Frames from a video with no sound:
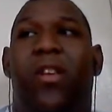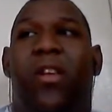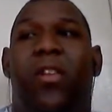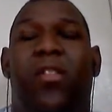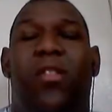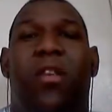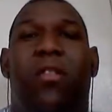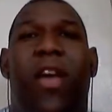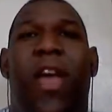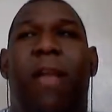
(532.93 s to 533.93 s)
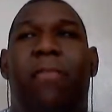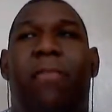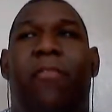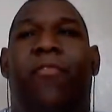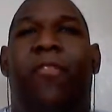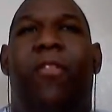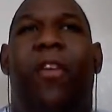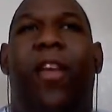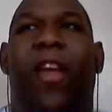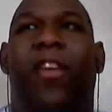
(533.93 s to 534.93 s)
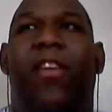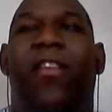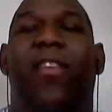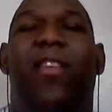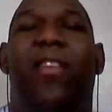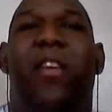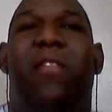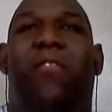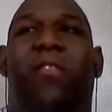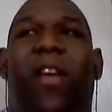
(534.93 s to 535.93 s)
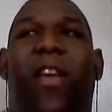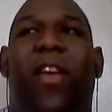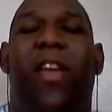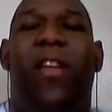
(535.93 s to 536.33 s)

And you know, it happened before, way back